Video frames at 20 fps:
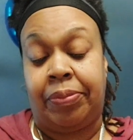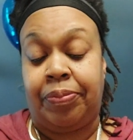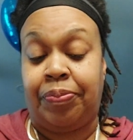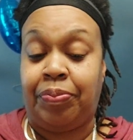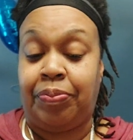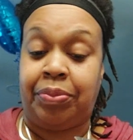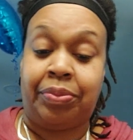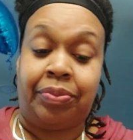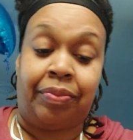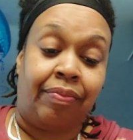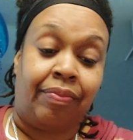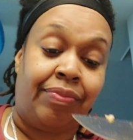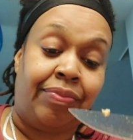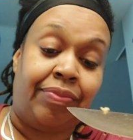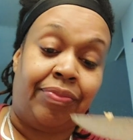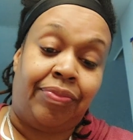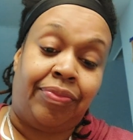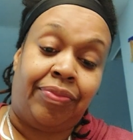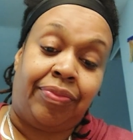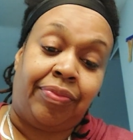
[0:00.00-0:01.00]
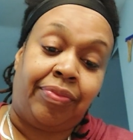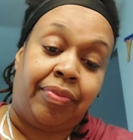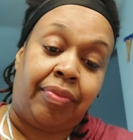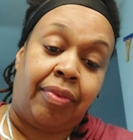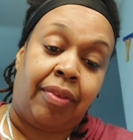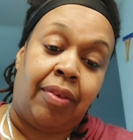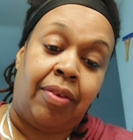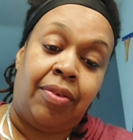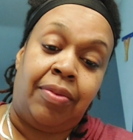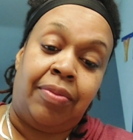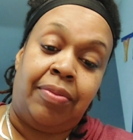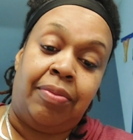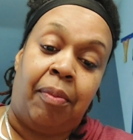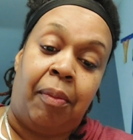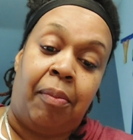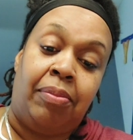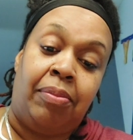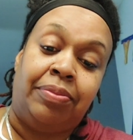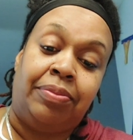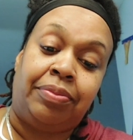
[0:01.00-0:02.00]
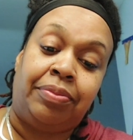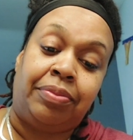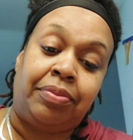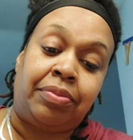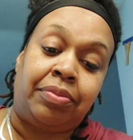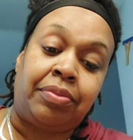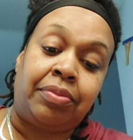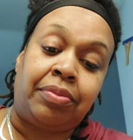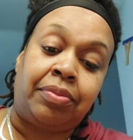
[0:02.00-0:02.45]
[no speech]